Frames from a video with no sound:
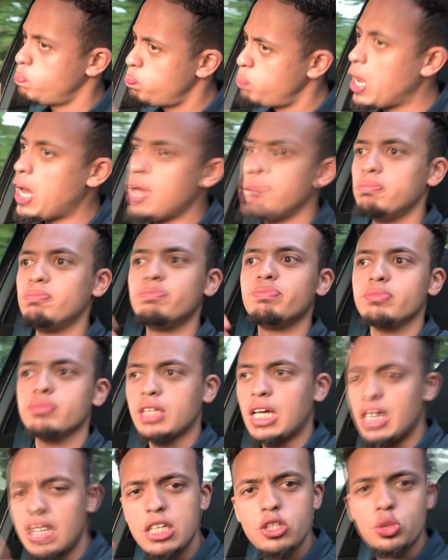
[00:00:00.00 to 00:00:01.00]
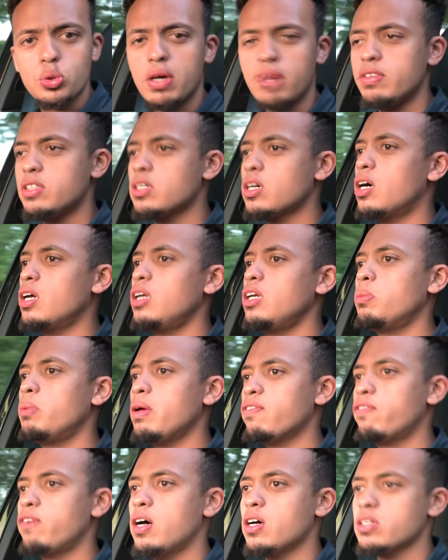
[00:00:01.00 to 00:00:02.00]
But let's drive this car a little
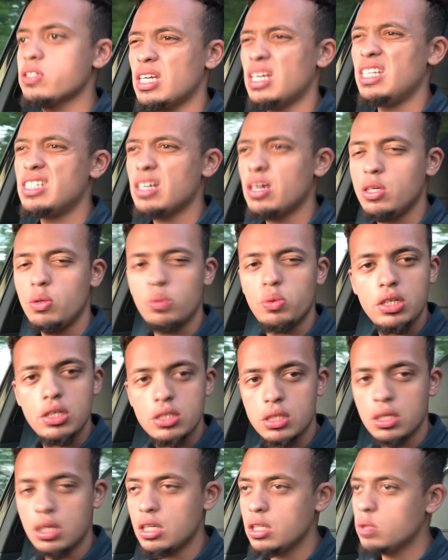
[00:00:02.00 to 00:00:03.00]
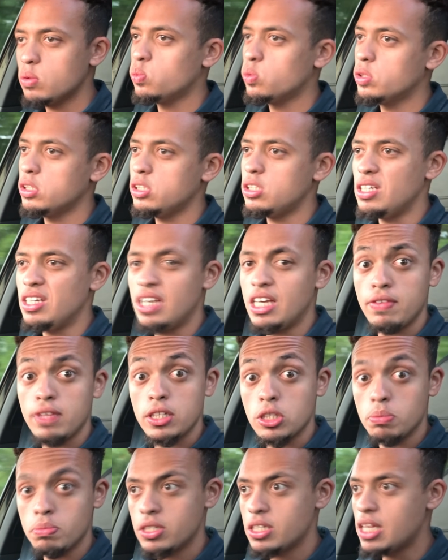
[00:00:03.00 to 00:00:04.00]
bit faster and tell you what it's like once you give it
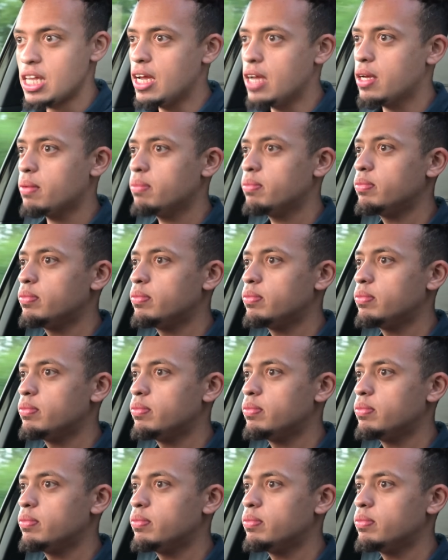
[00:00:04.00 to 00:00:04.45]
some stick.